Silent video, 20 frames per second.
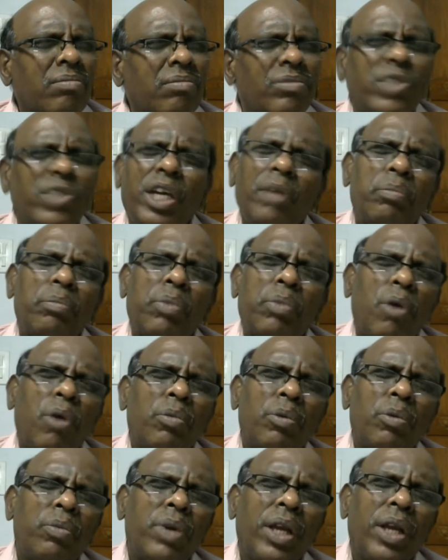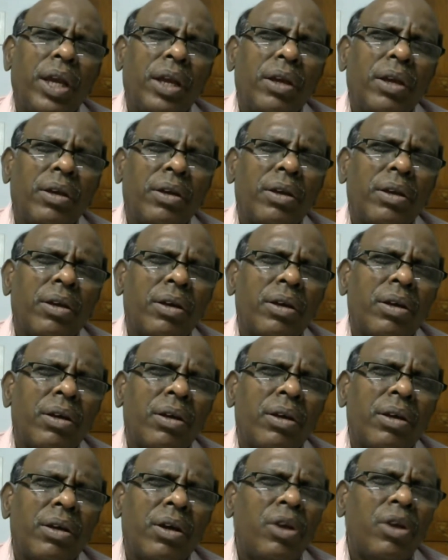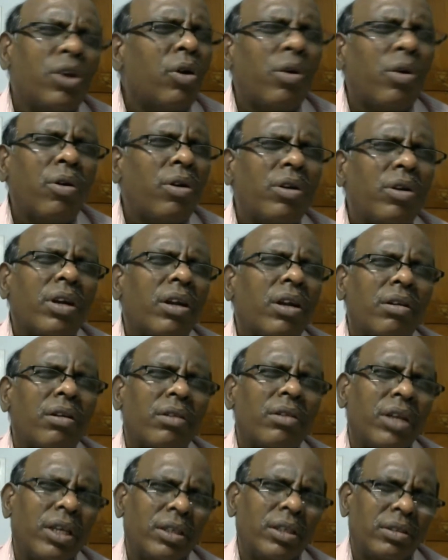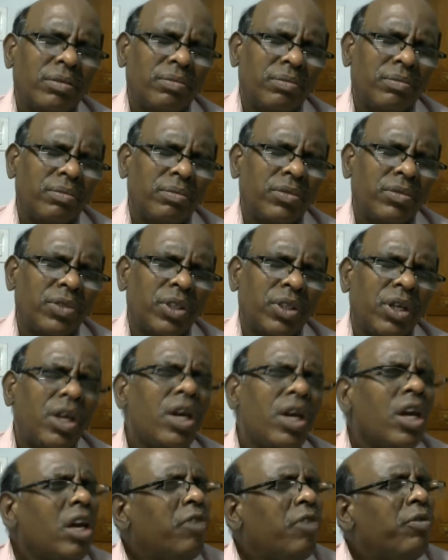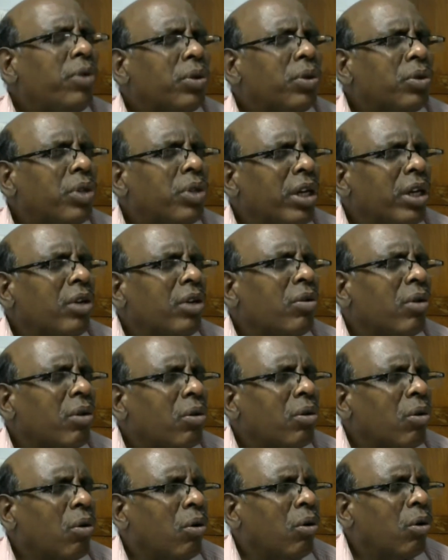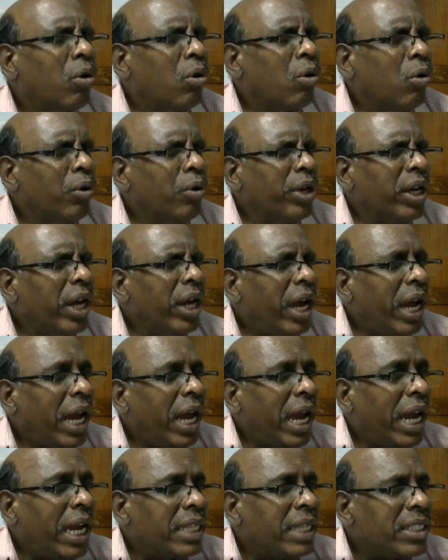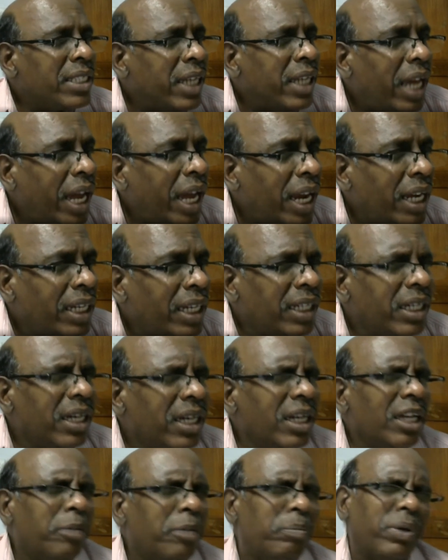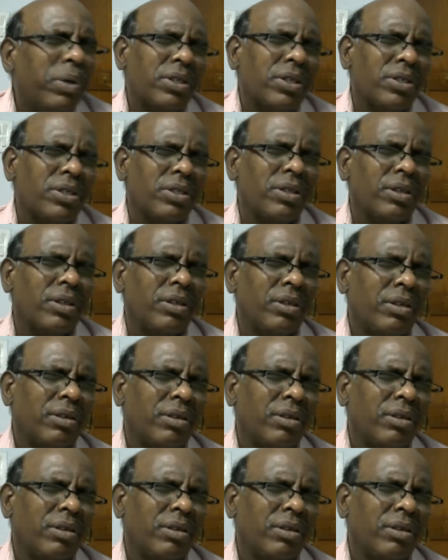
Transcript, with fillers: then probably you're not learning. If you think you're growing as an elderly person,